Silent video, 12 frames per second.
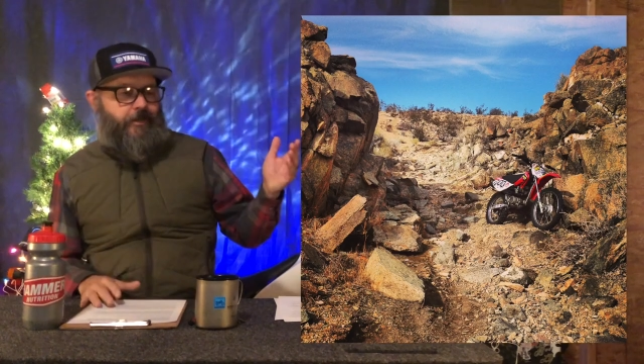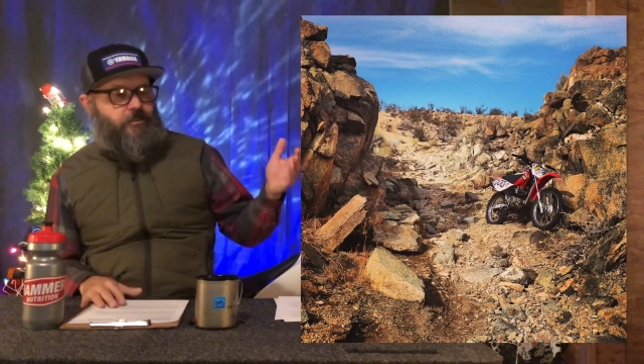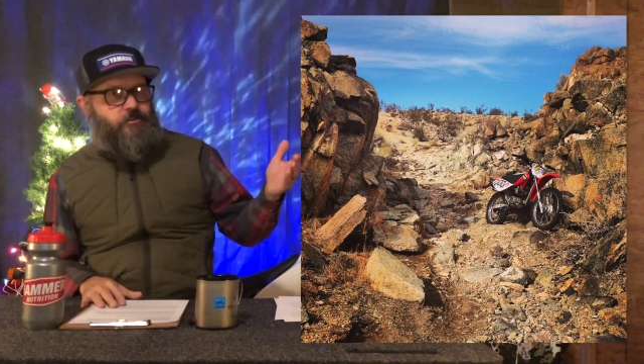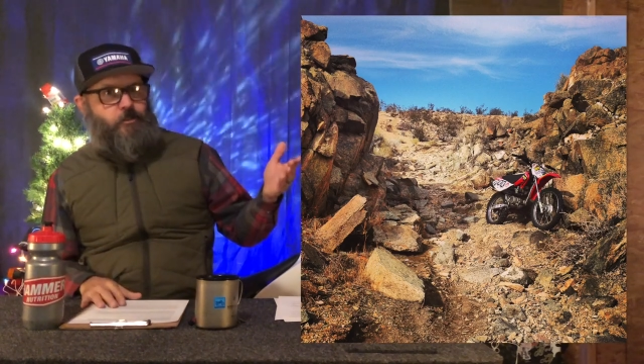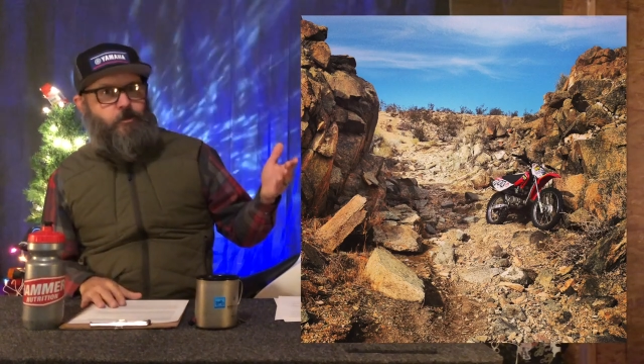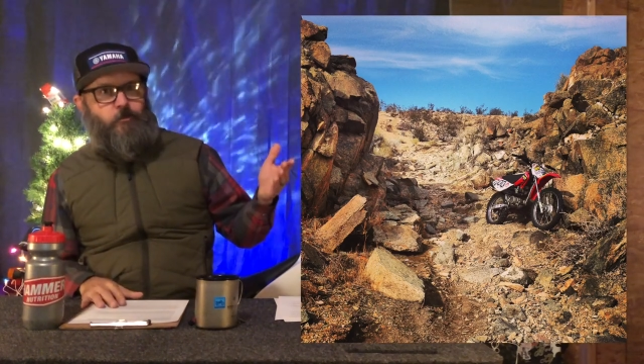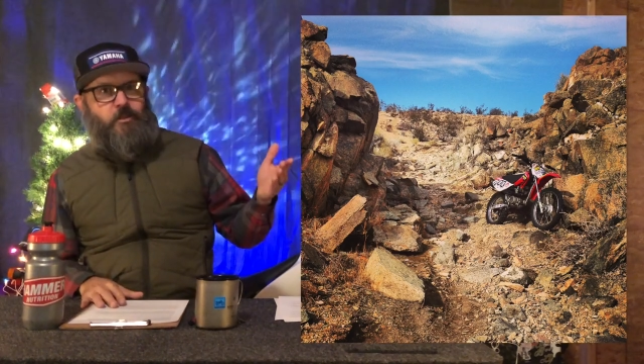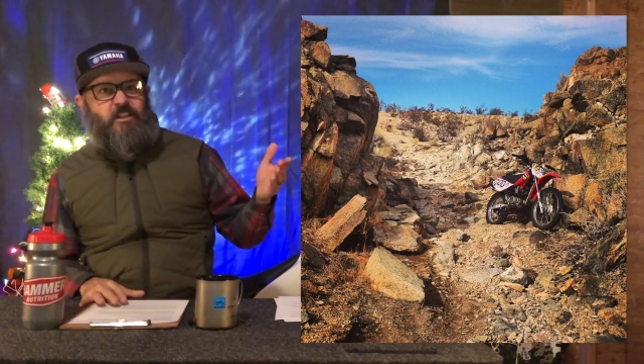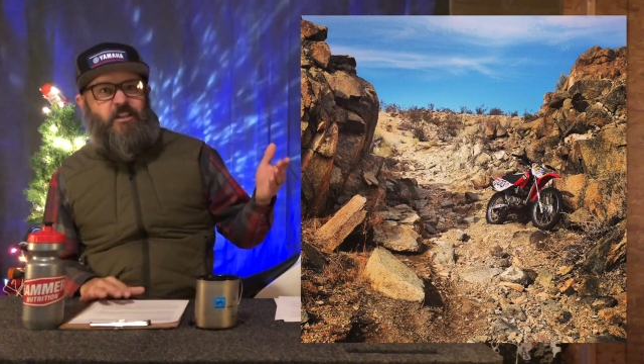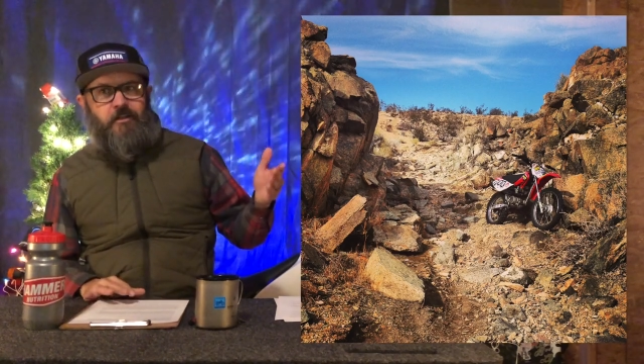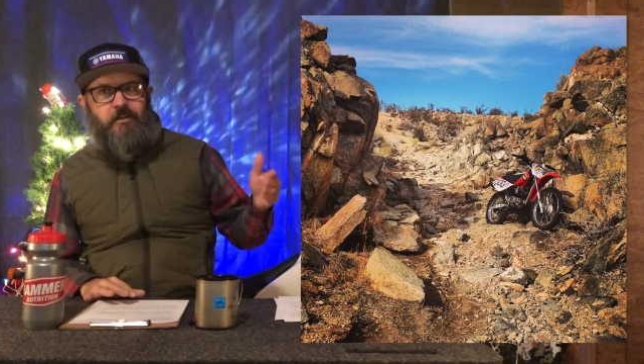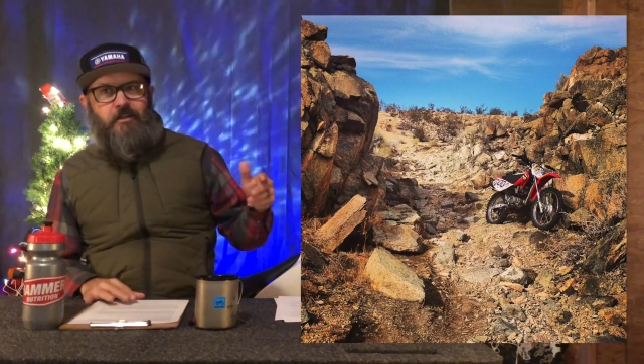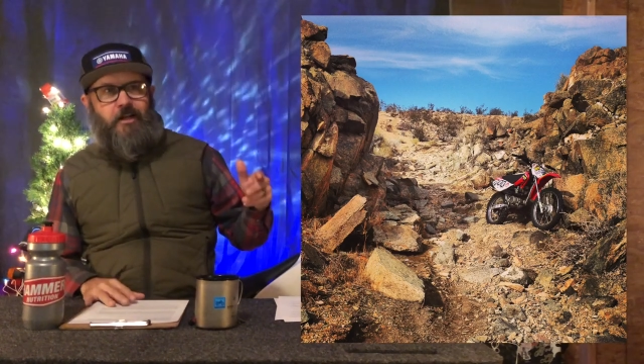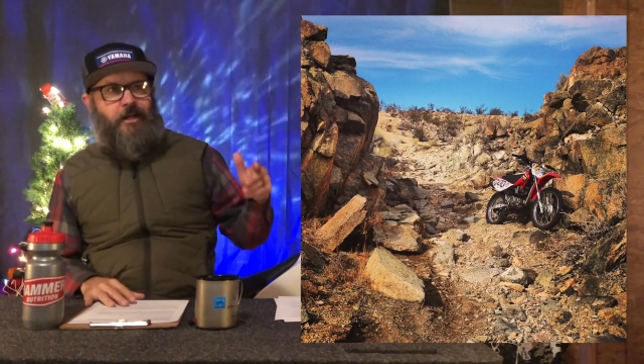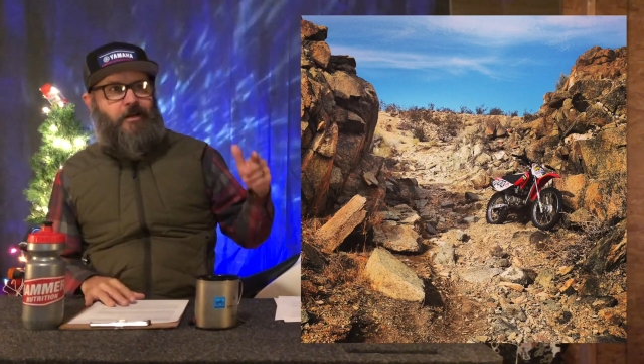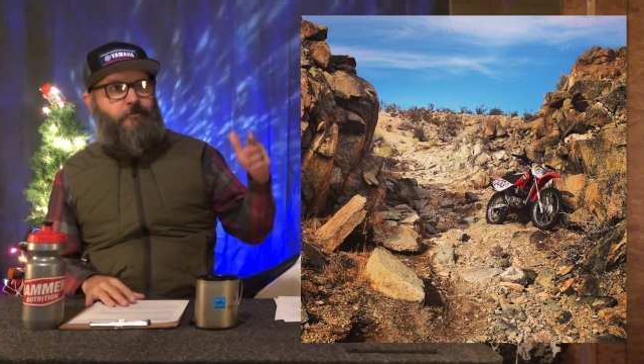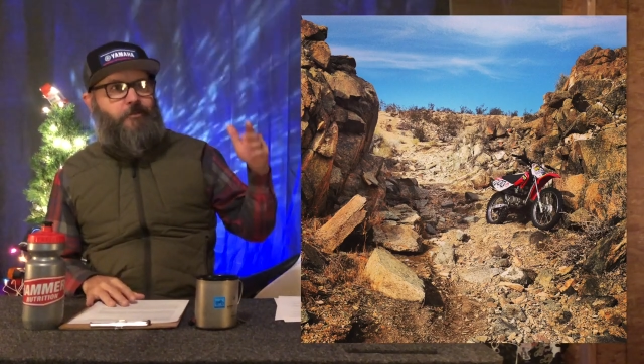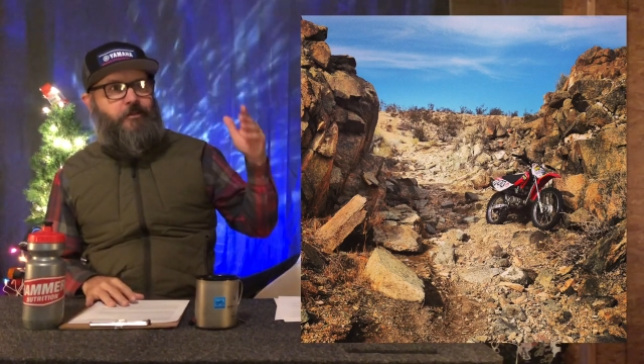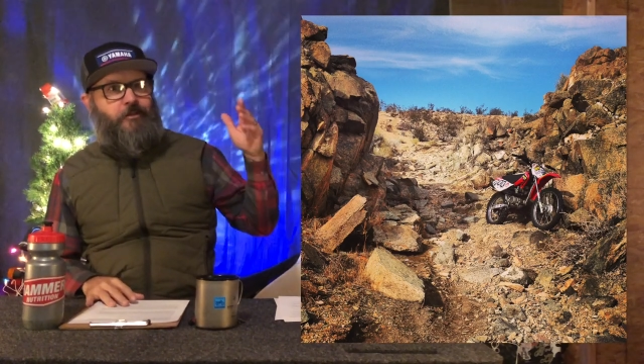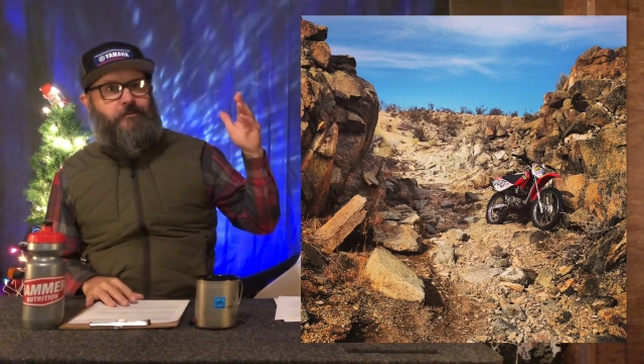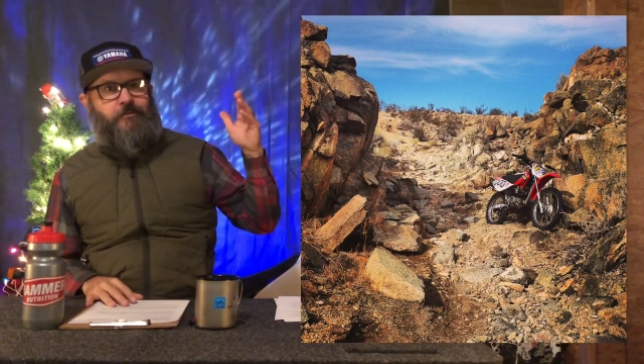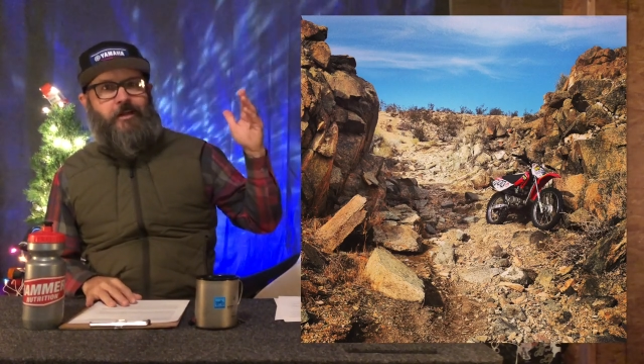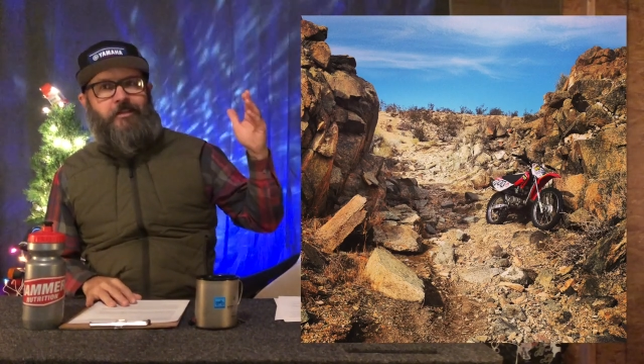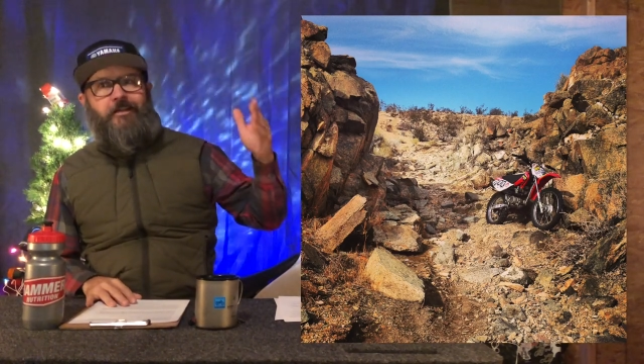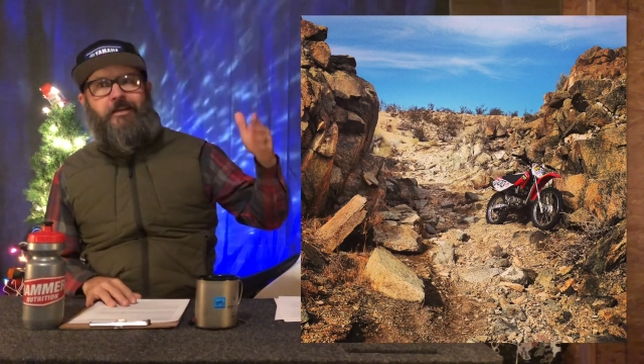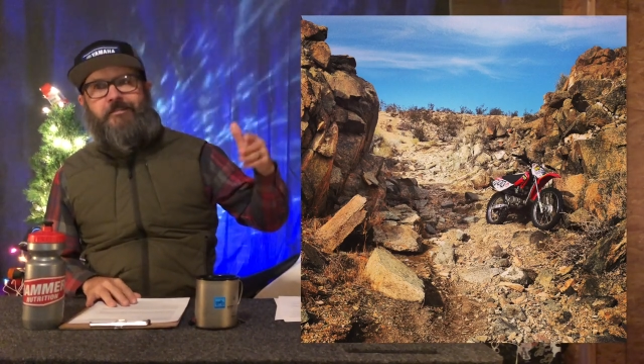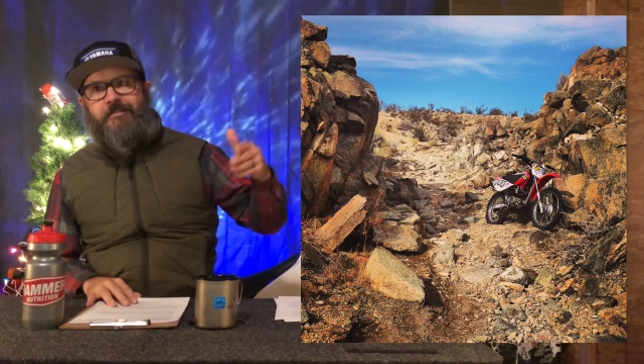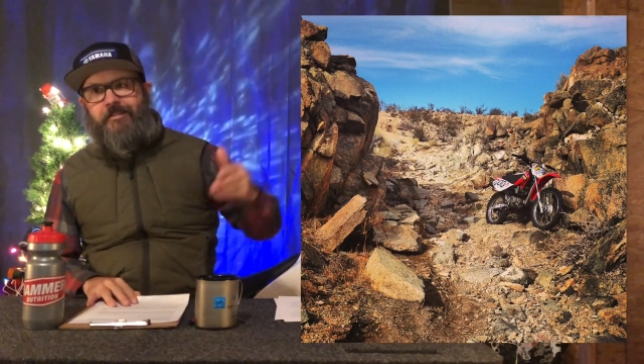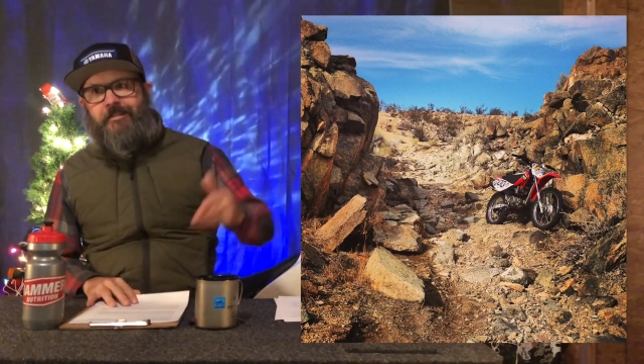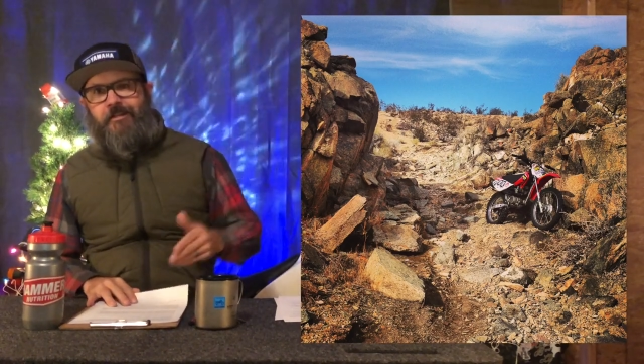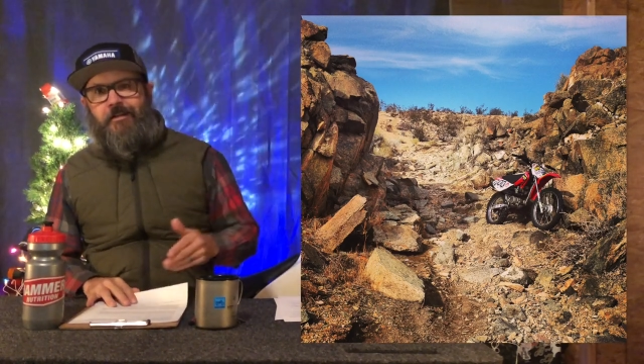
XR100, I'm gonna ride that thing